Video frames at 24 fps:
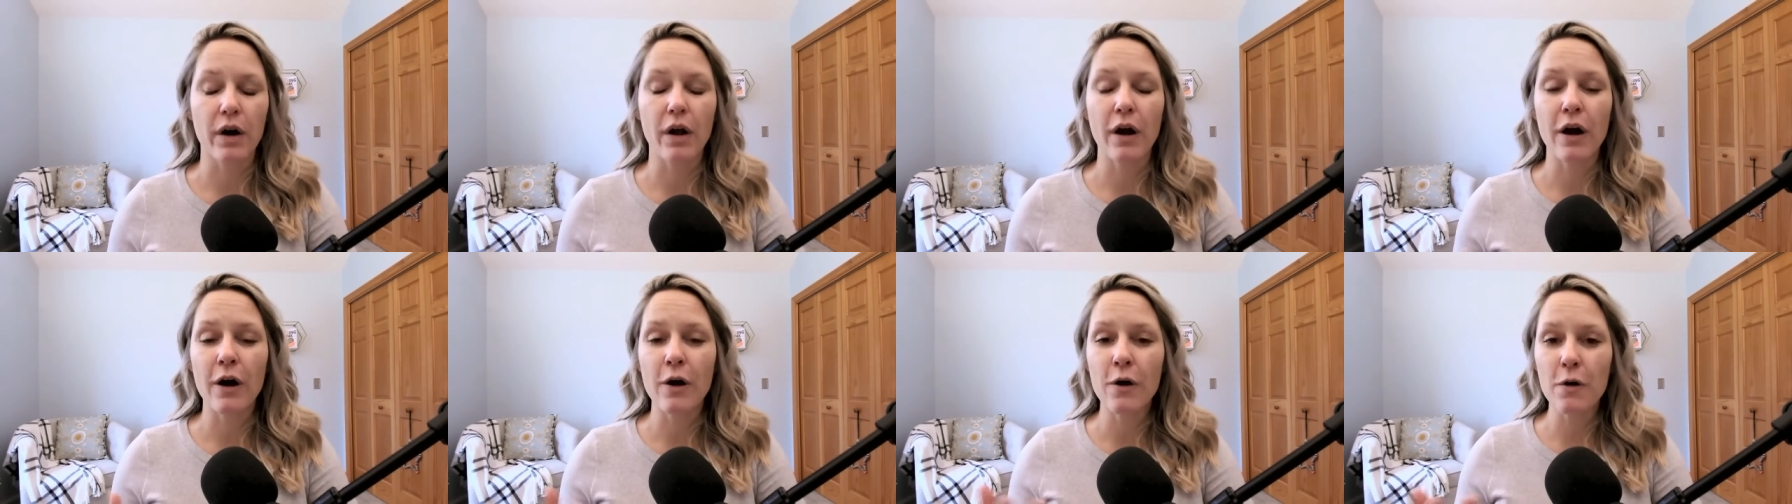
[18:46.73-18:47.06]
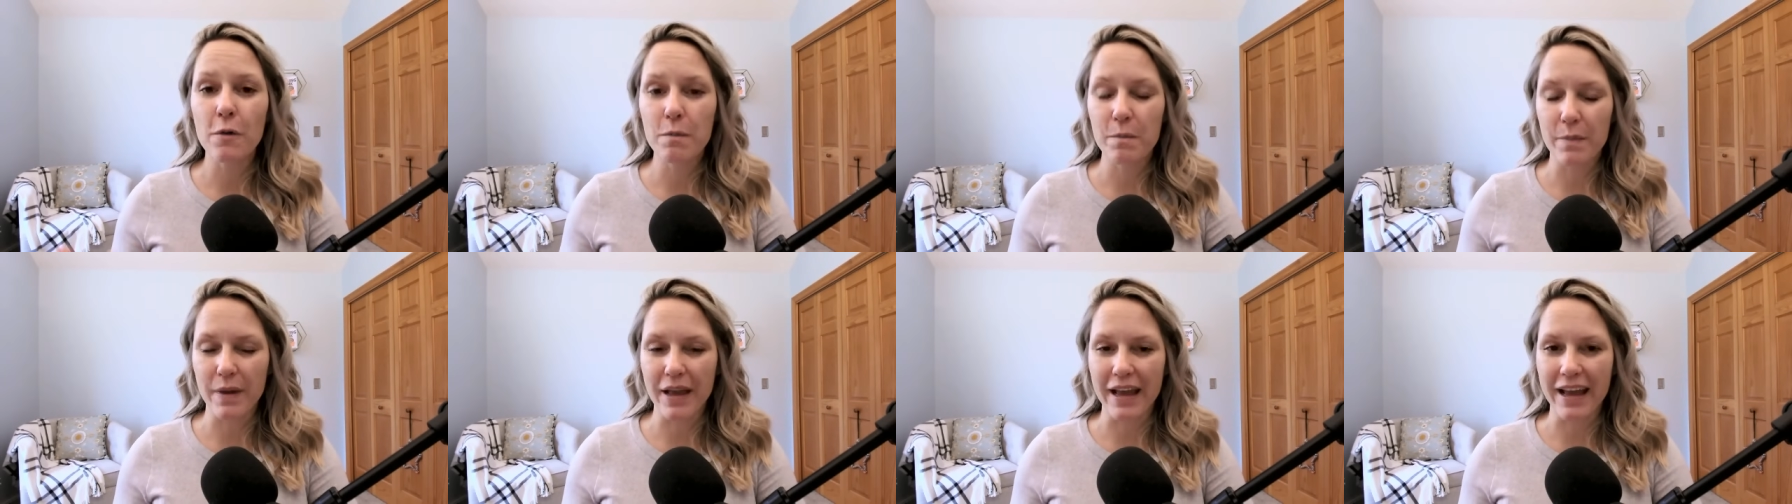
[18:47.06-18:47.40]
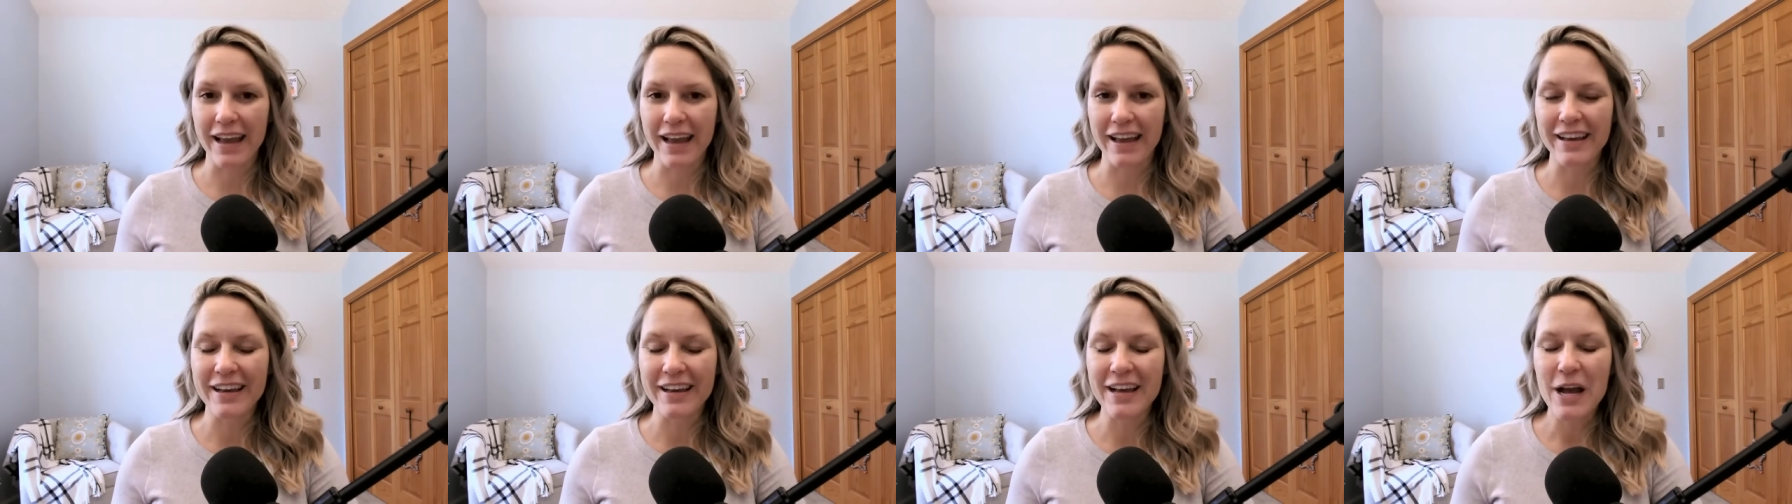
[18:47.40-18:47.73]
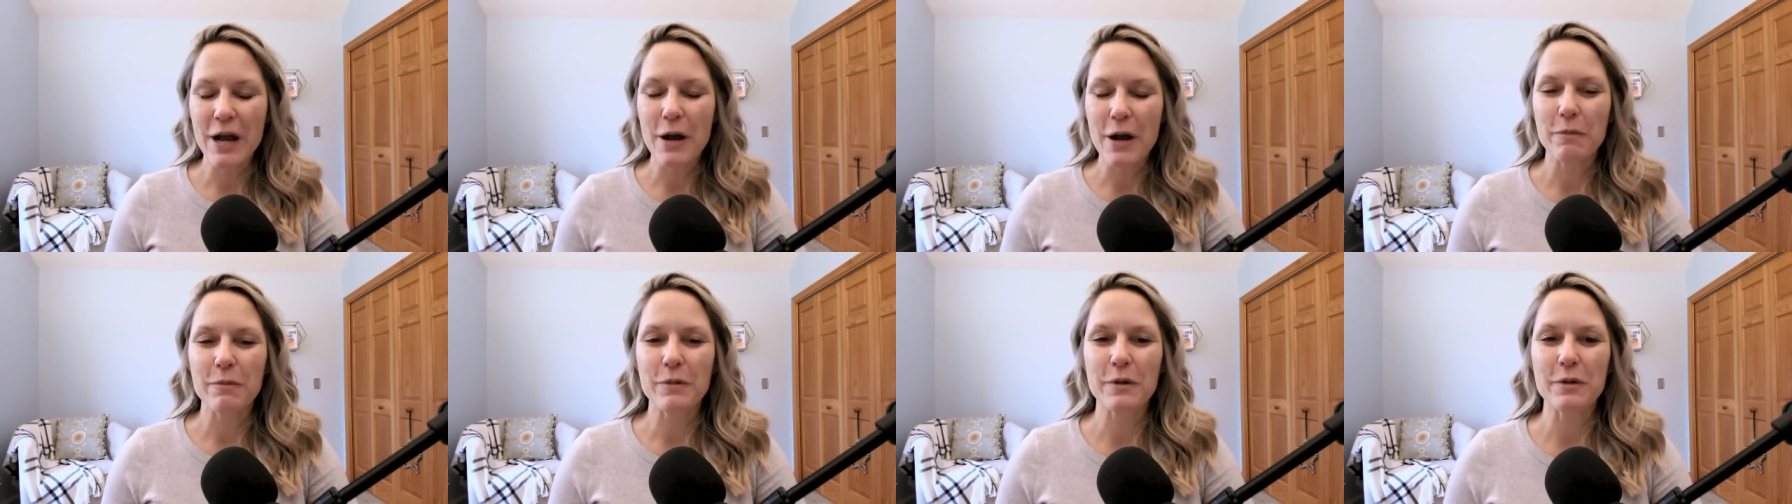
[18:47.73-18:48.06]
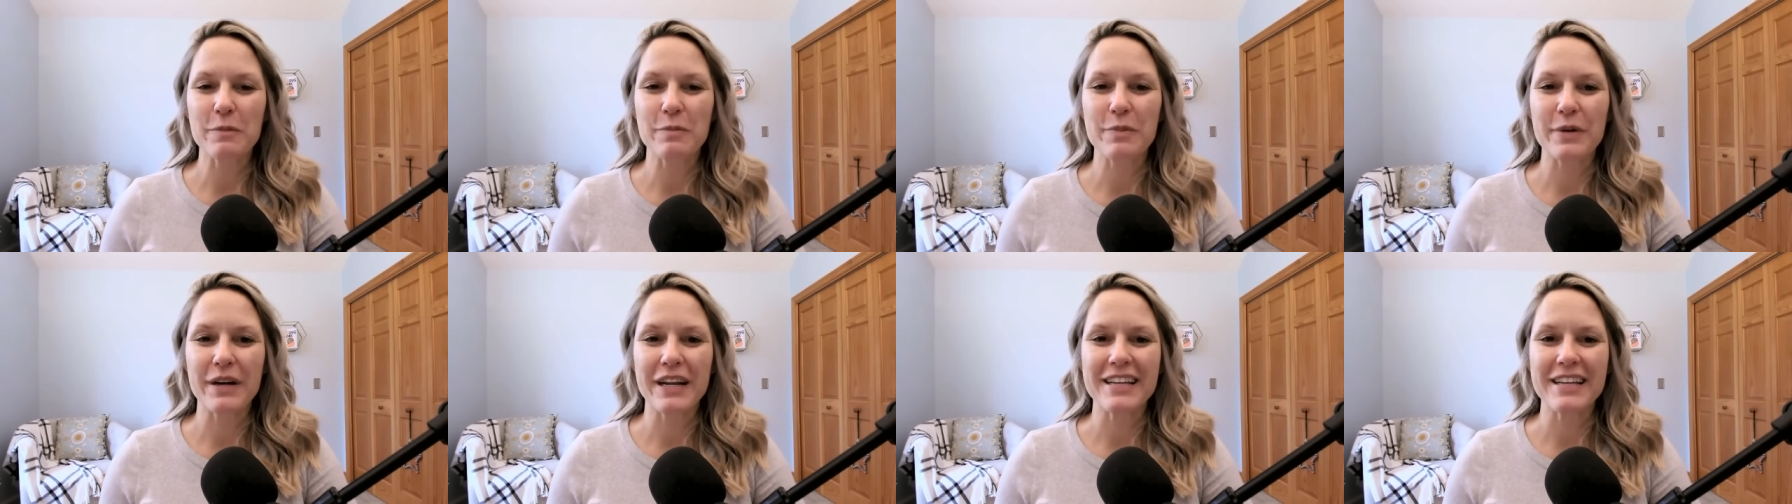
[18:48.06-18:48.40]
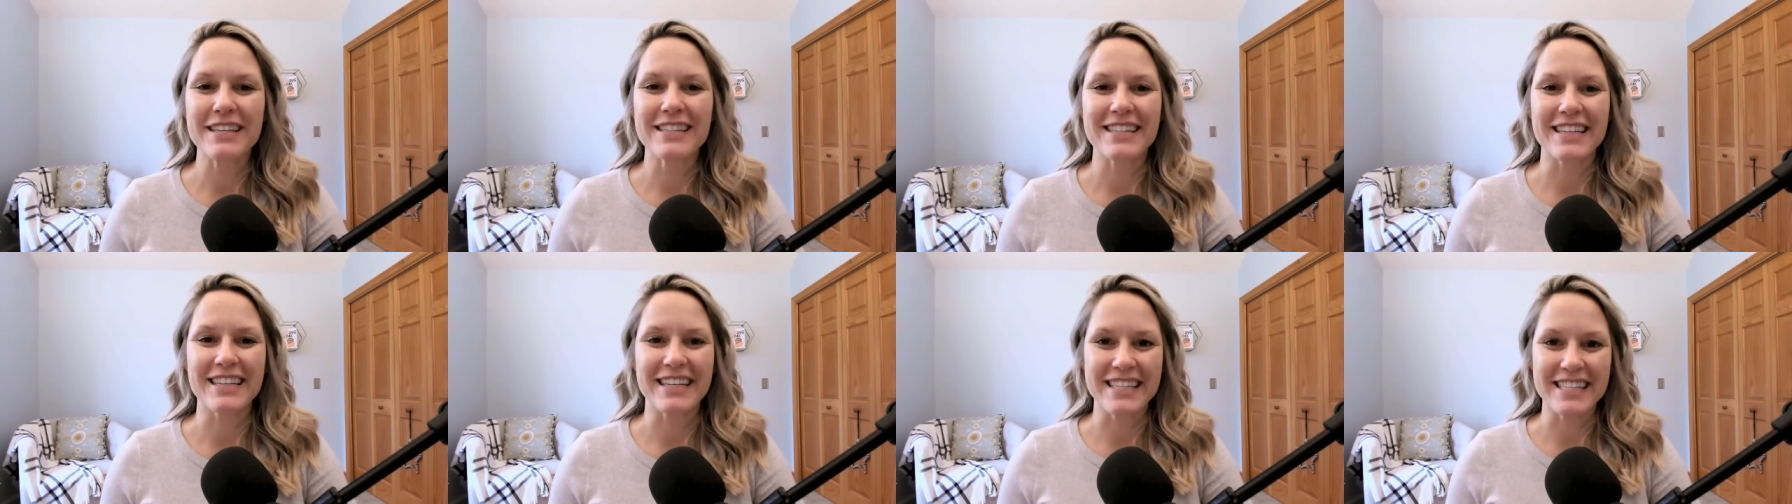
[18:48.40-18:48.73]
hoping will bring
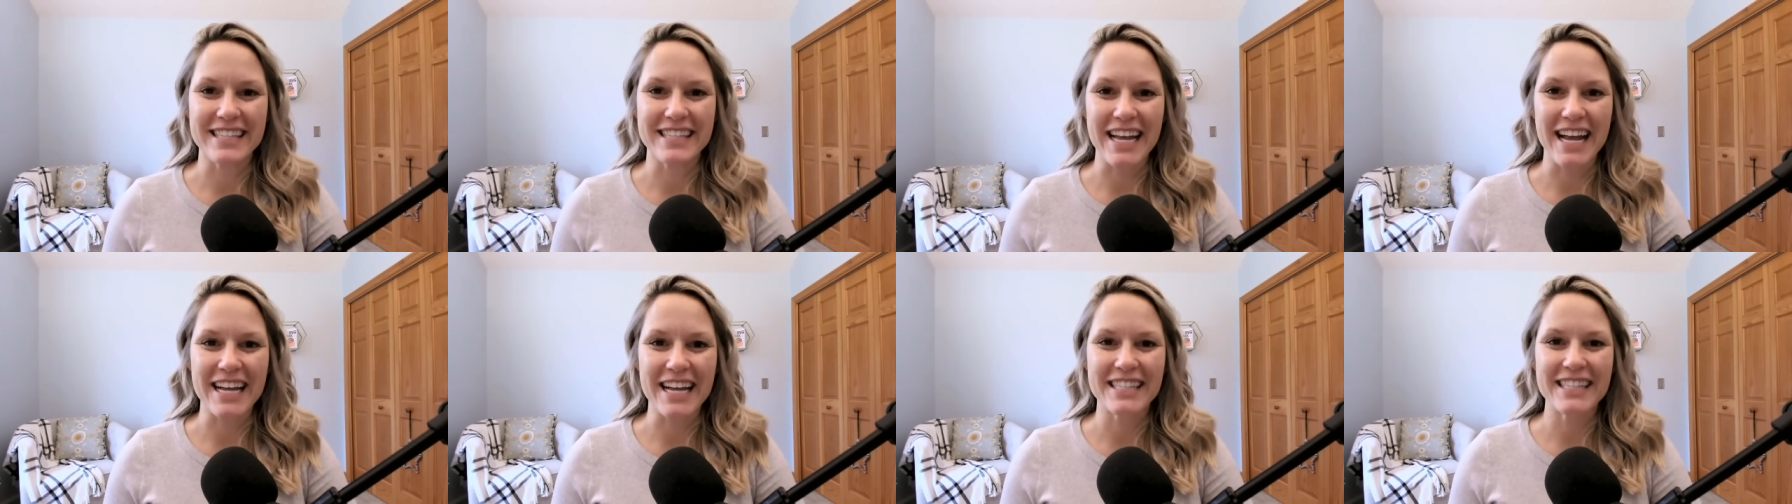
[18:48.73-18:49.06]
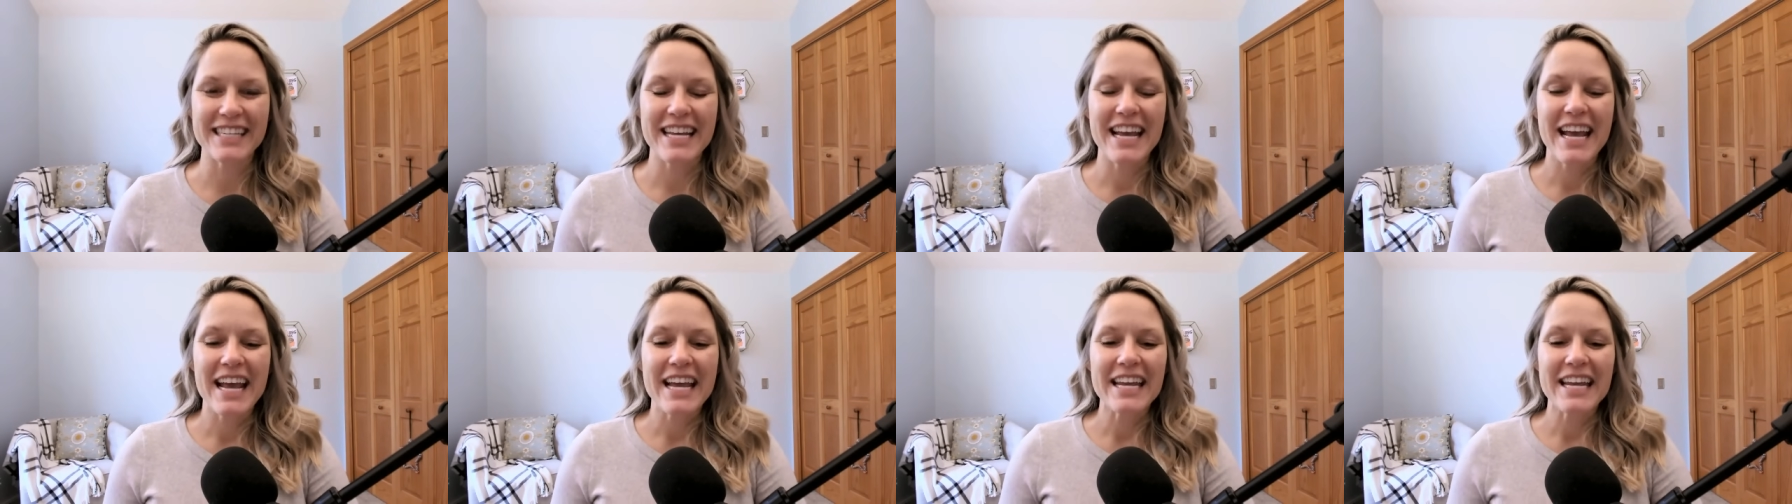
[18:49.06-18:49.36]
success.